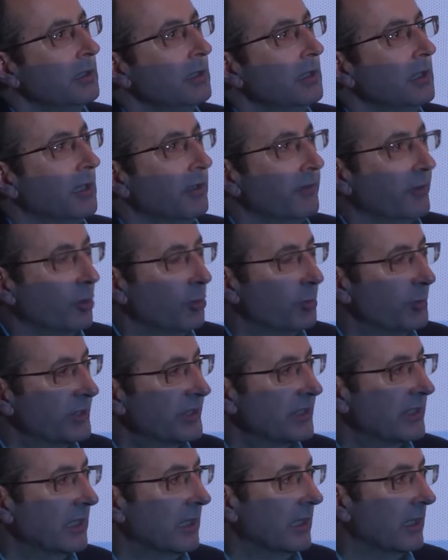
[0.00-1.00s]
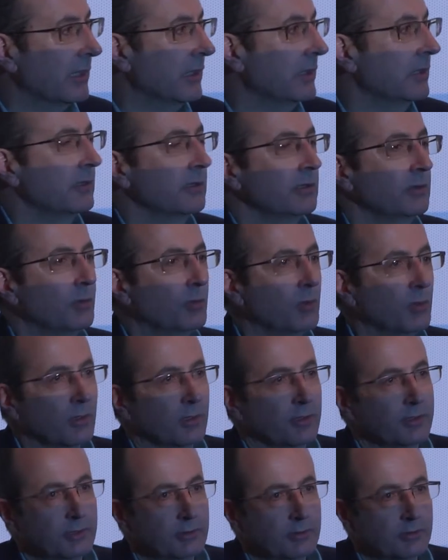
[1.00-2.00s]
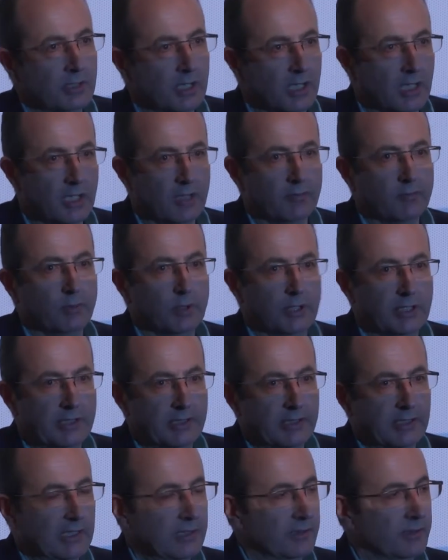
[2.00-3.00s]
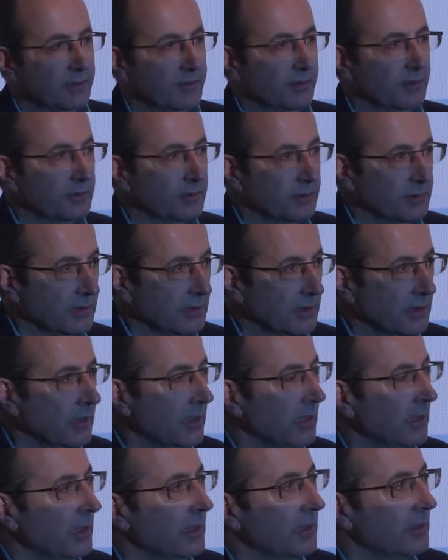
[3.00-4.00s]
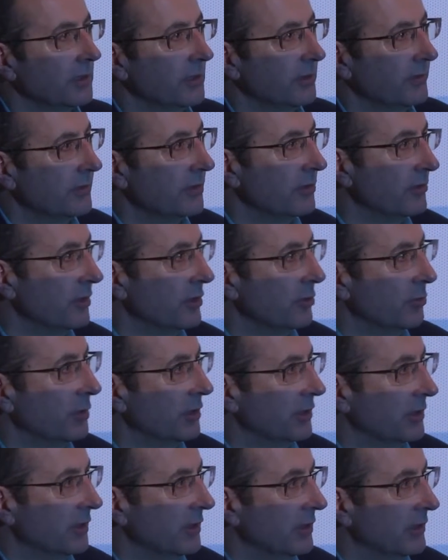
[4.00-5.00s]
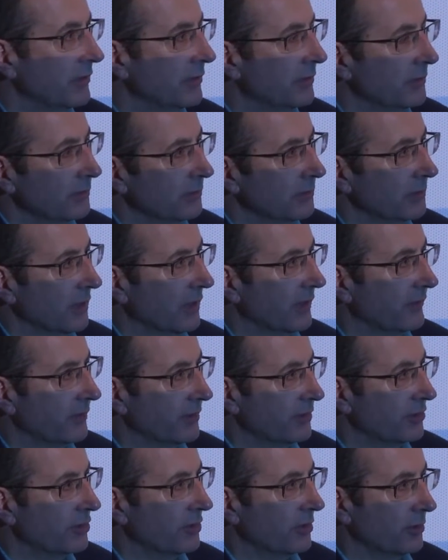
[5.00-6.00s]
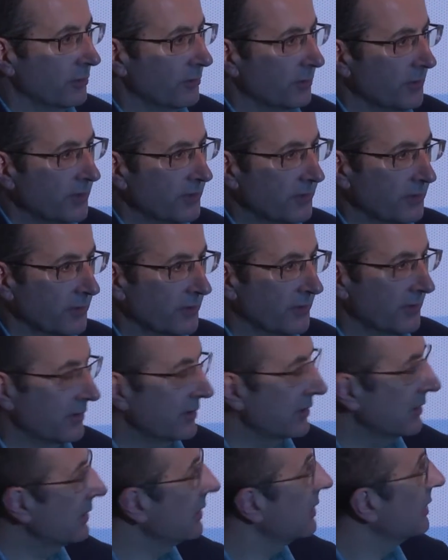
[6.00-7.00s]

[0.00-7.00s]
of OpenStack, or you can have one that essentially gives you the ability to leverage shared resources.